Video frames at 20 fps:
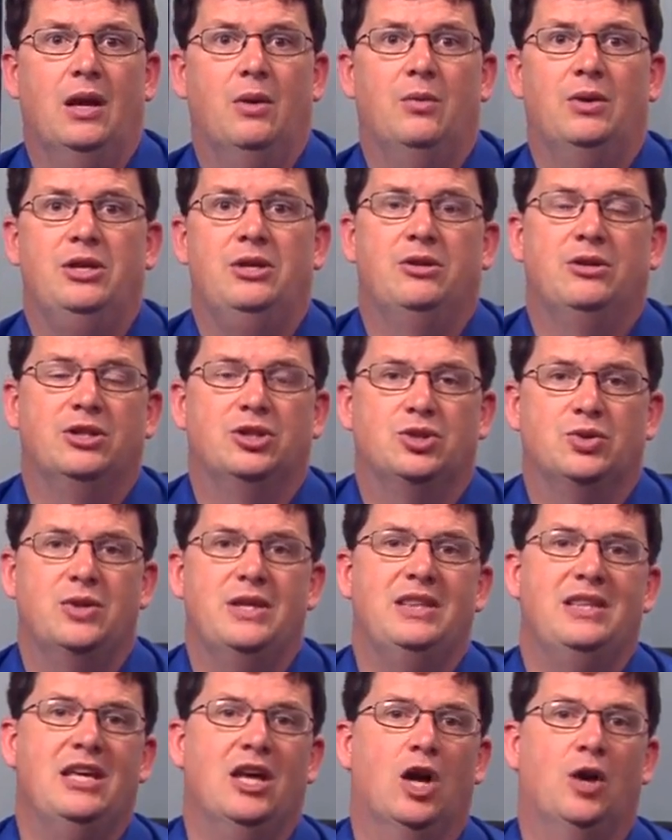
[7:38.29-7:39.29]
when you can
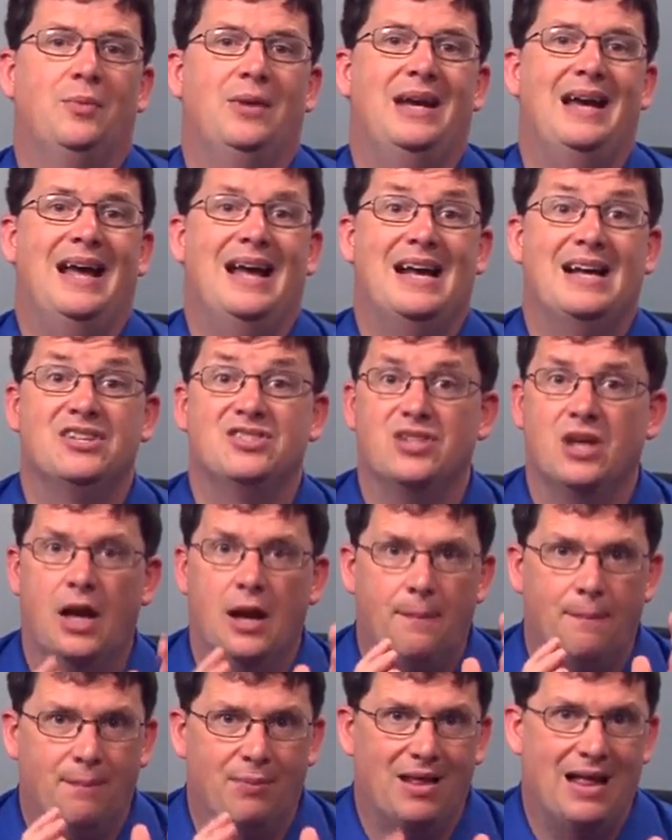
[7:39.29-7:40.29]
treat the element as
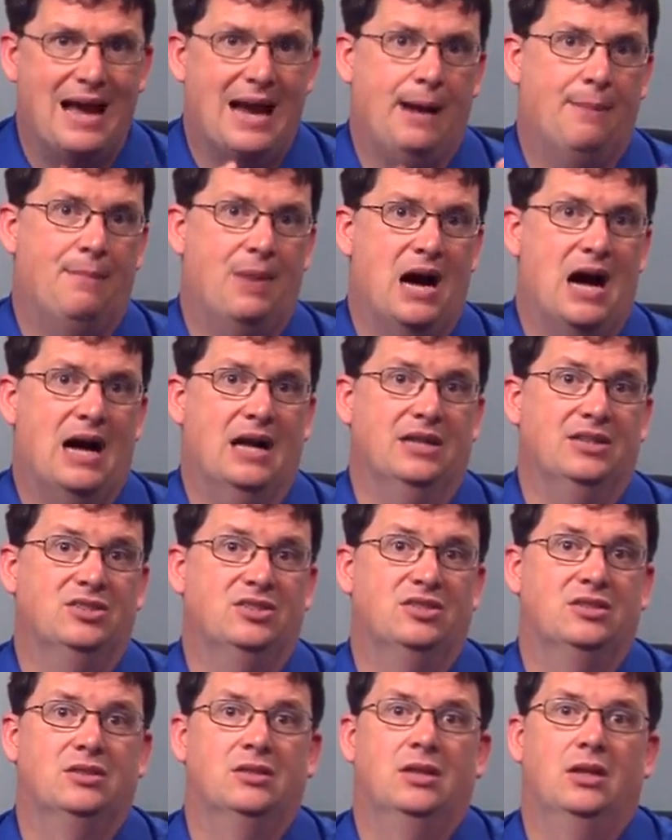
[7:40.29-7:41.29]
a black
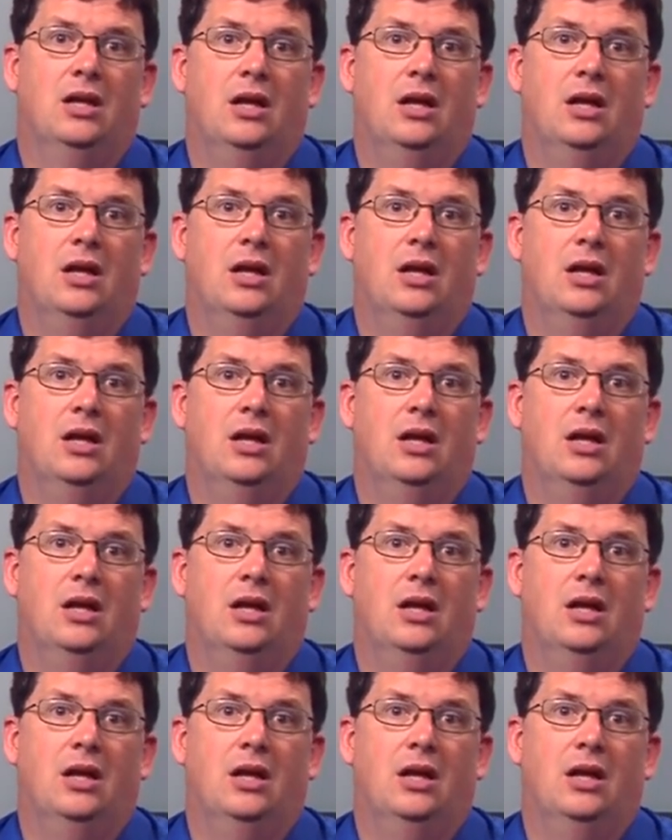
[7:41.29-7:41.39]
box,